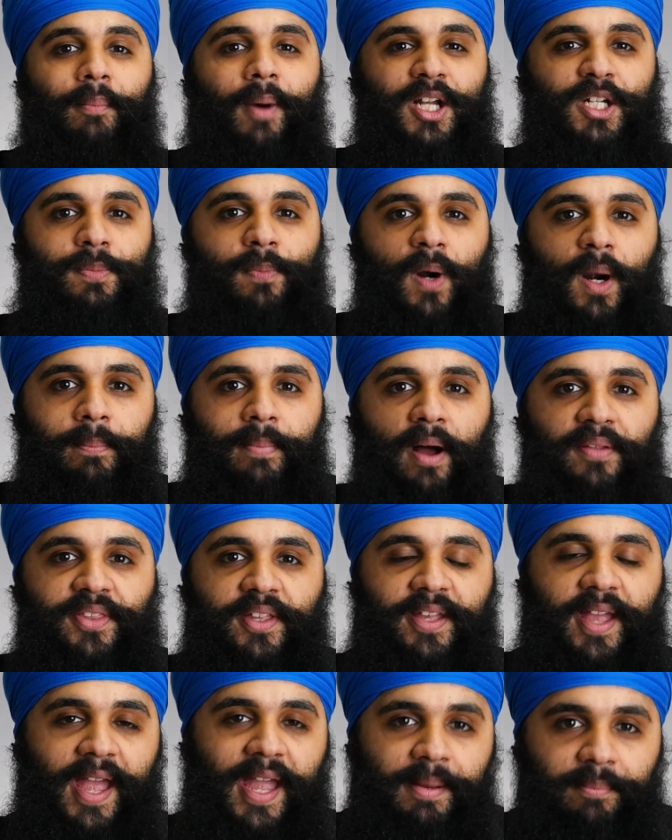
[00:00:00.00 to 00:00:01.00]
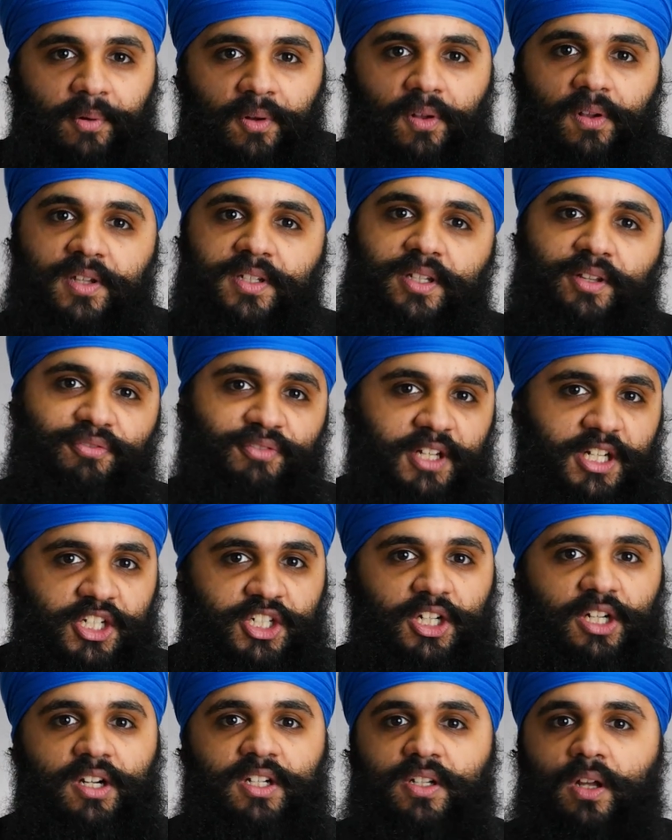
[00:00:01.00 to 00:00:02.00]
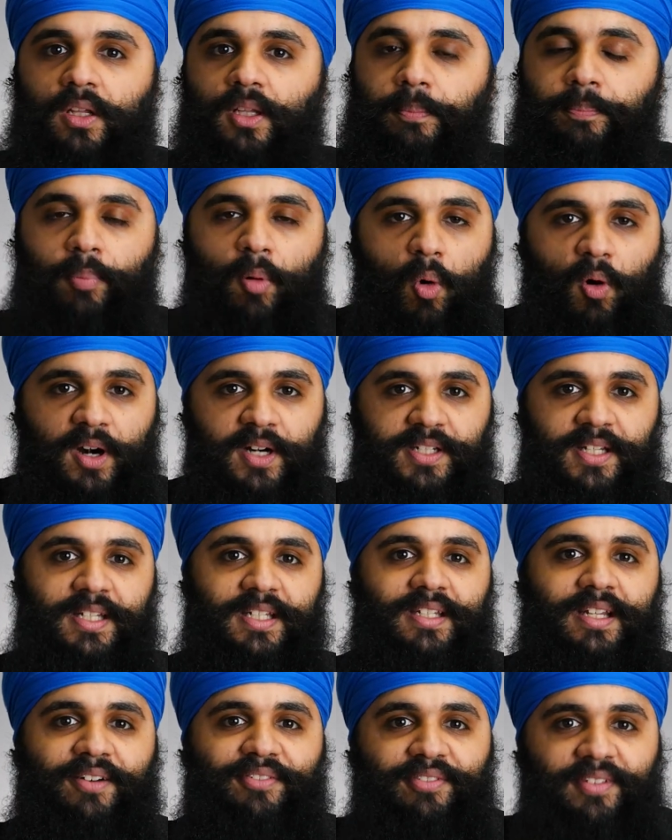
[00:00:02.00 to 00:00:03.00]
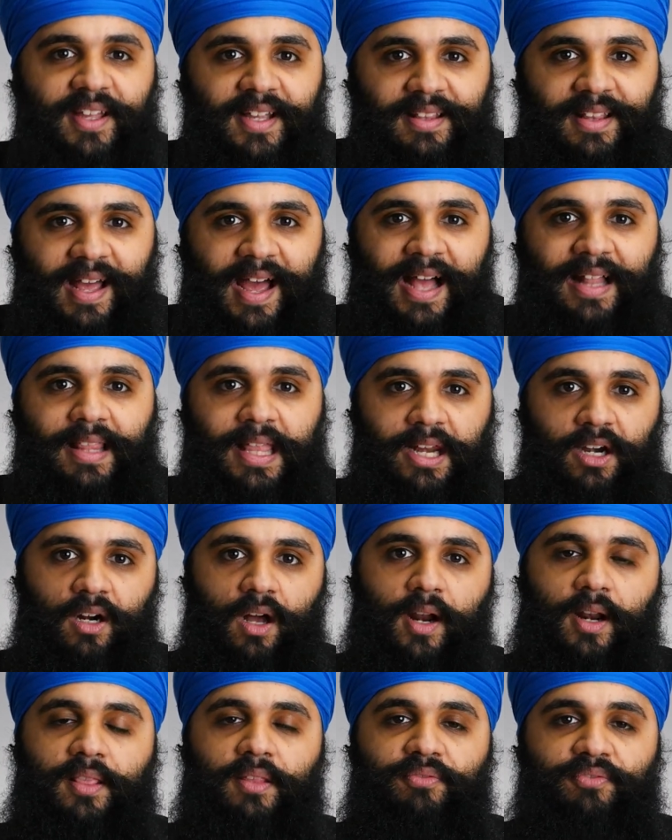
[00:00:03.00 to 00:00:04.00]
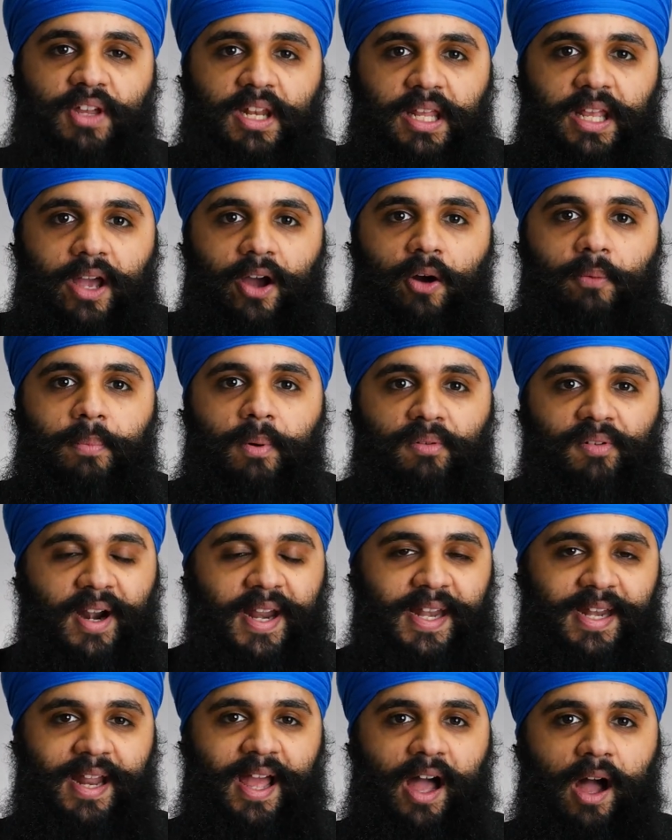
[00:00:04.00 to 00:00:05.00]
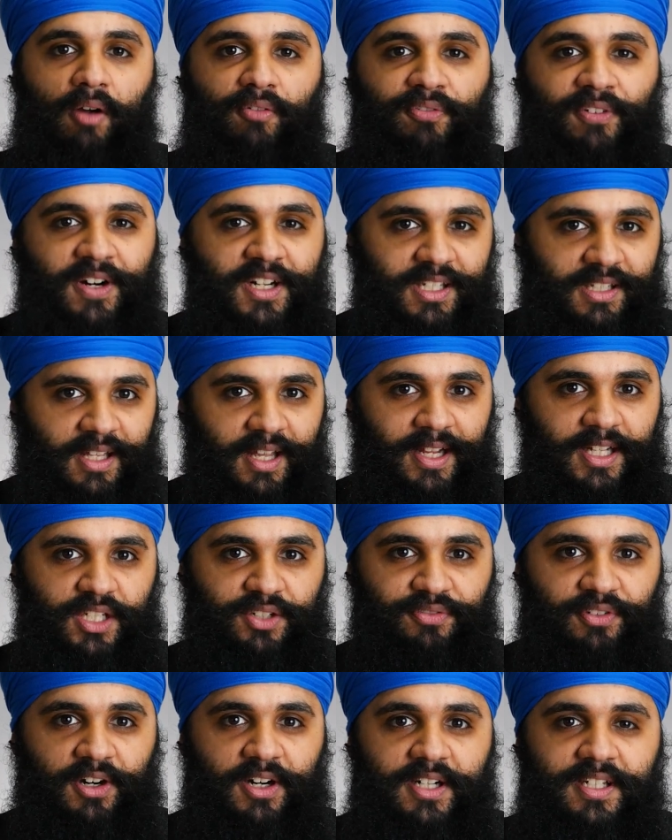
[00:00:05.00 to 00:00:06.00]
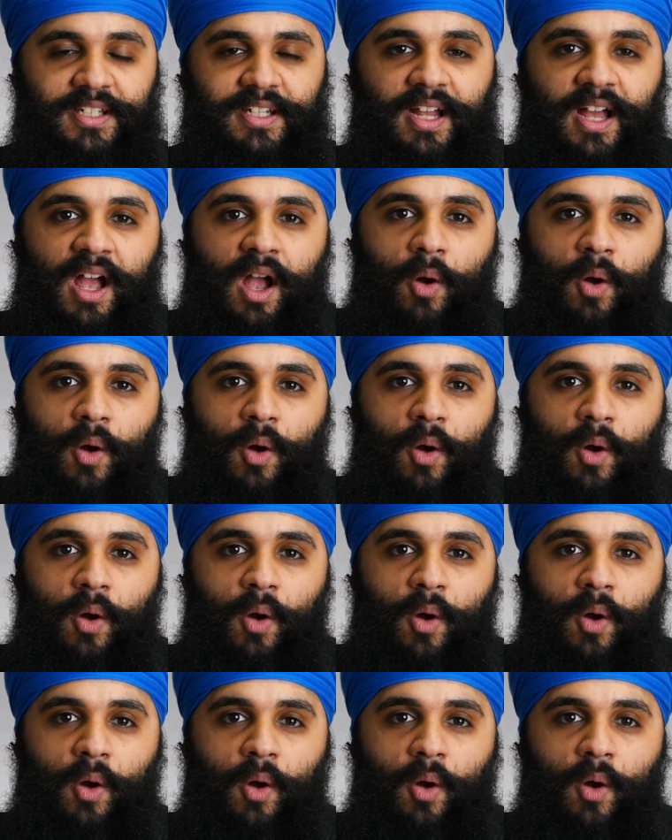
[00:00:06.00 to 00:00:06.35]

much more about the cables, the features, all the ports and stuff like that later on in the video, but right now, first thing is first,